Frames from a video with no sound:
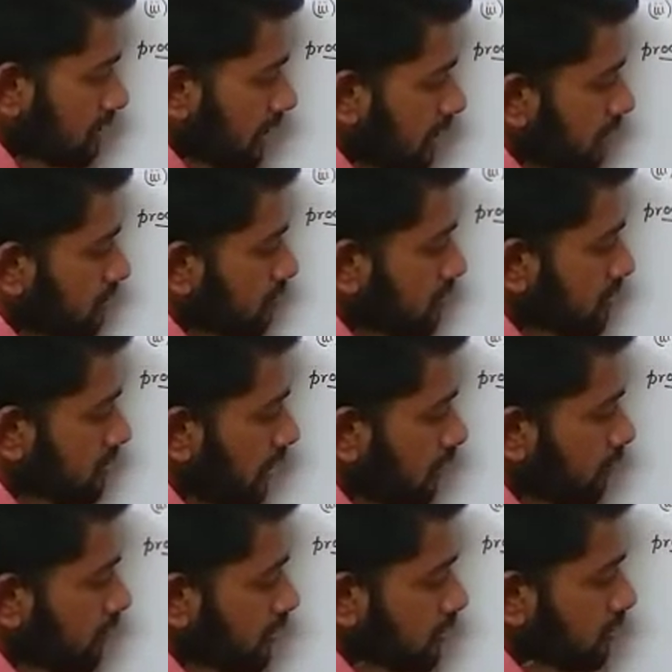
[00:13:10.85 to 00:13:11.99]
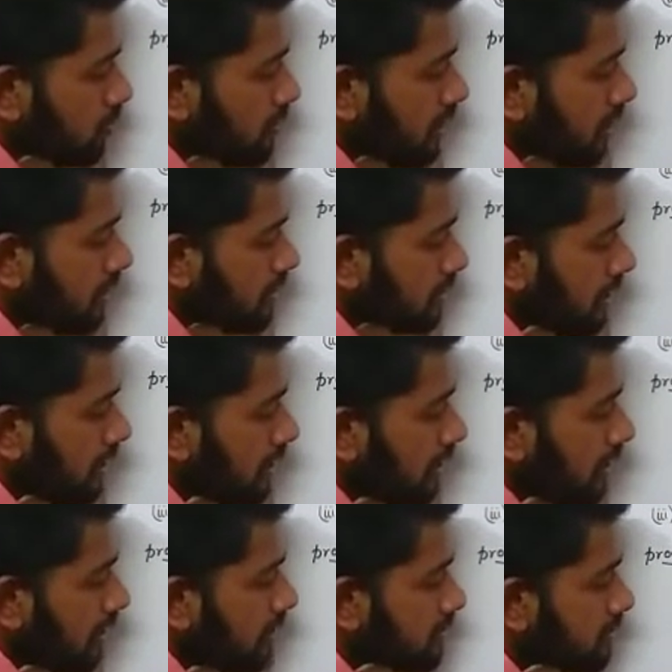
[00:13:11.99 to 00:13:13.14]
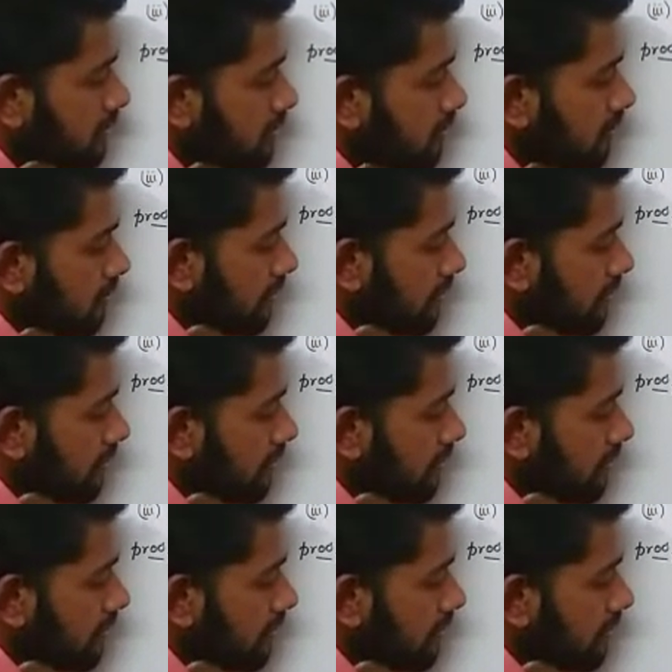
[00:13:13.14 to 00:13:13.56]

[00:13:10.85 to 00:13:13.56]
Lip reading: sine function to the other side, it's